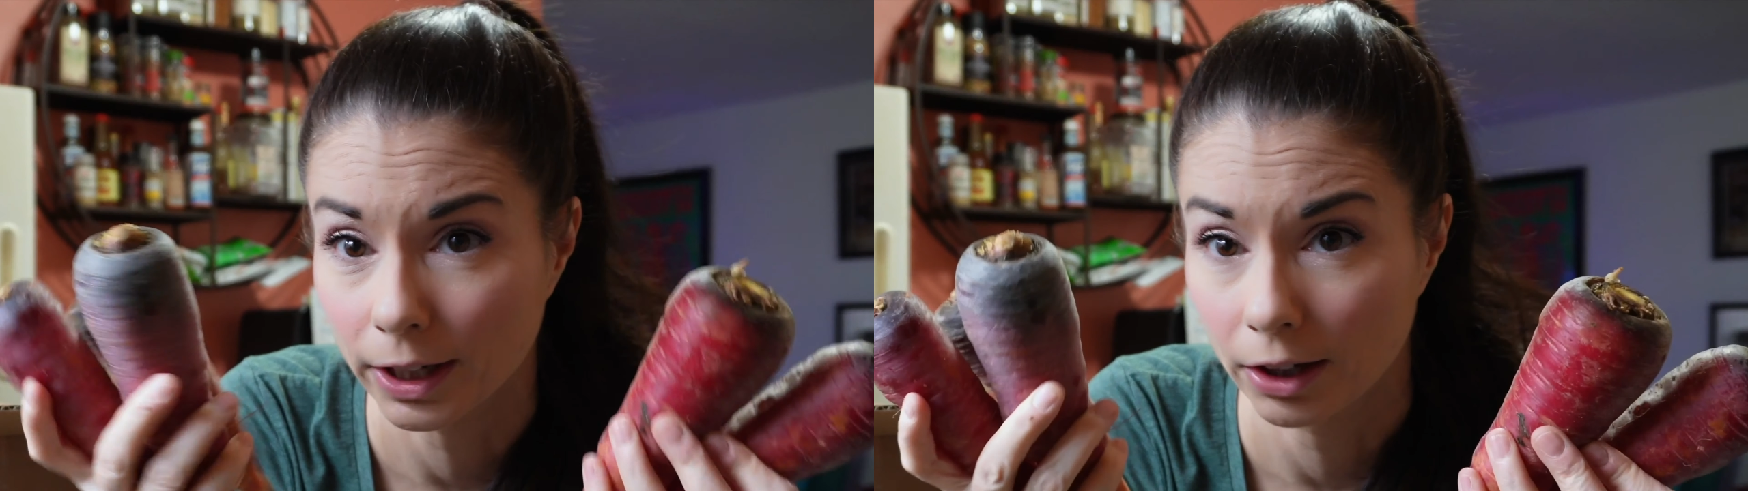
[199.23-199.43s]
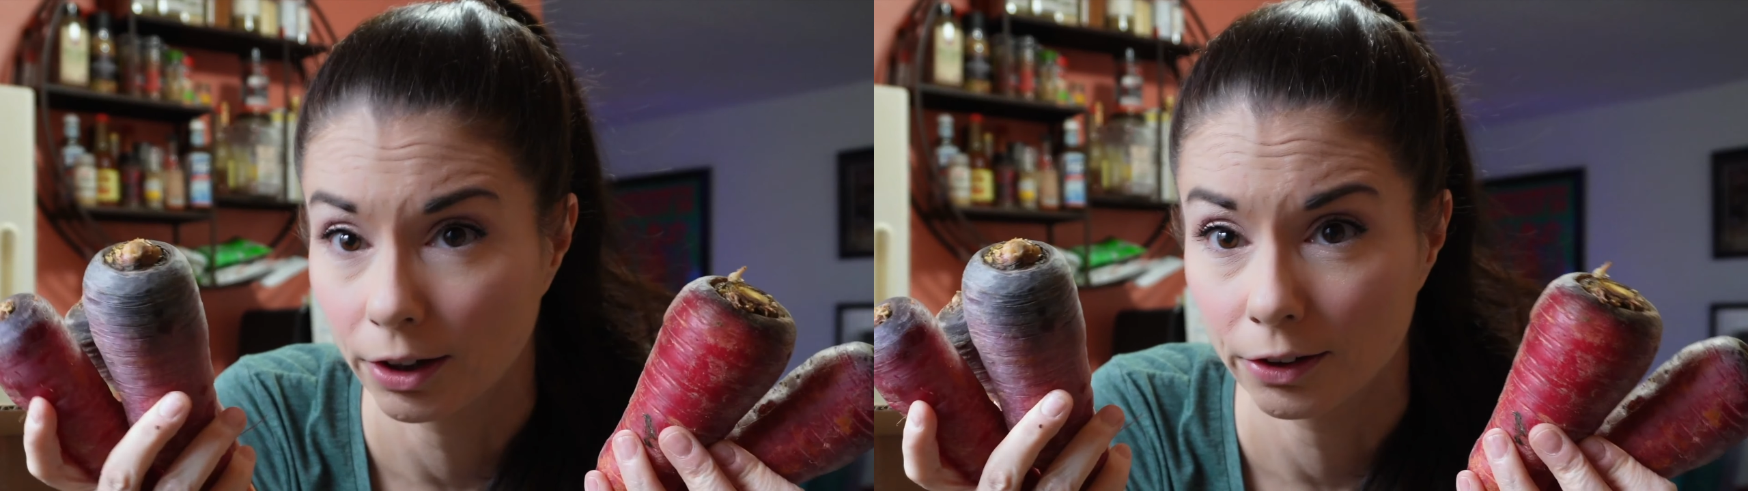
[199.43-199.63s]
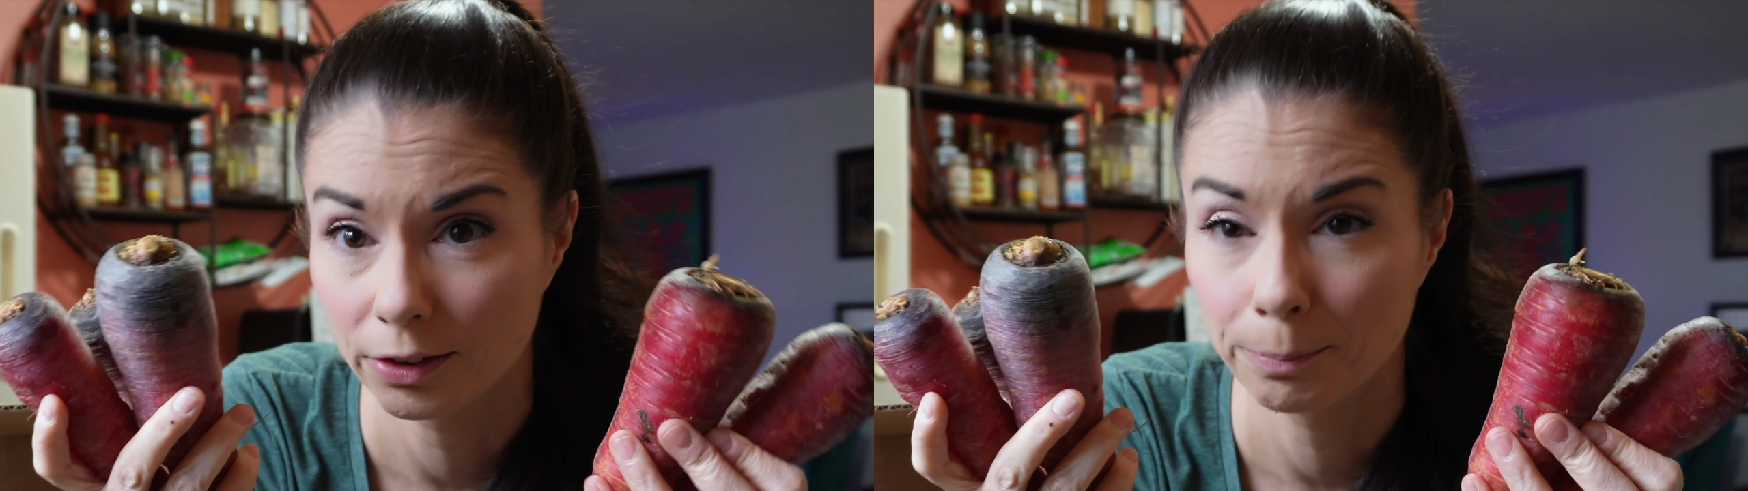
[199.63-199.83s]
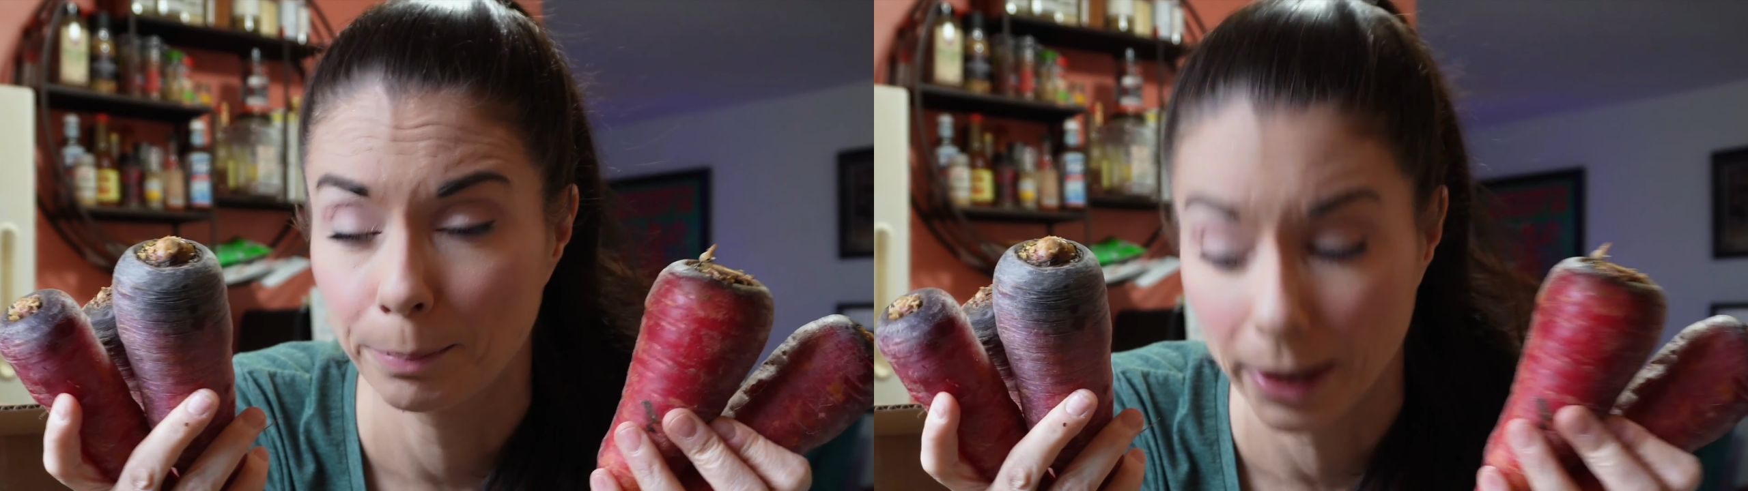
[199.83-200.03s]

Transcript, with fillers: carrots,